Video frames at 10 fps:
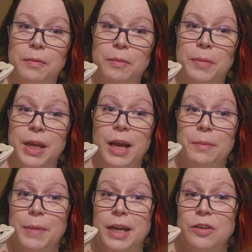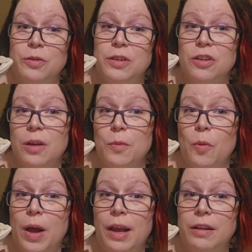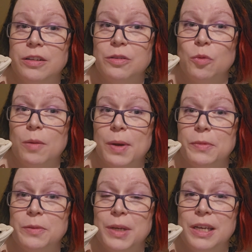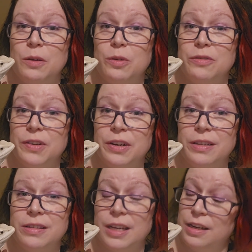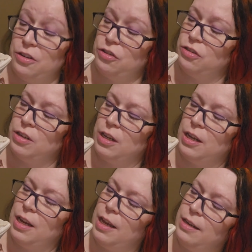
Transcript: But yeah, my dude, it took him a while to warm up to me. He was very skittish, and